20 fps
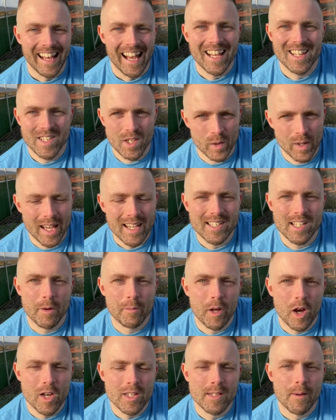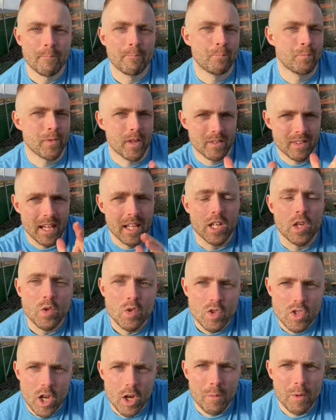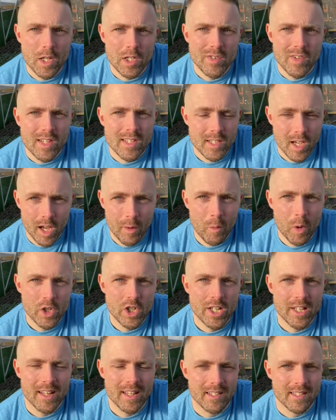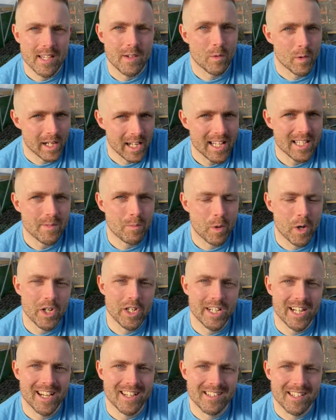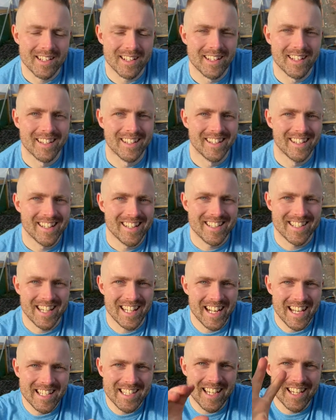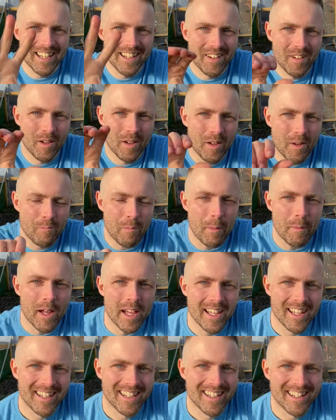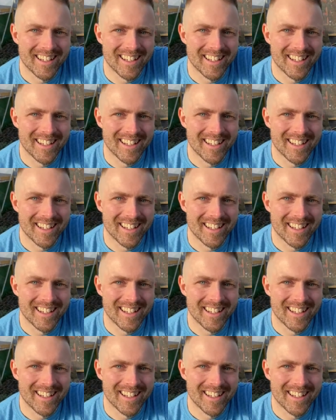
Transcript: Until next time, guys, thank you so much for your time watching this. It really is appreciated. See you later. Bye-bye.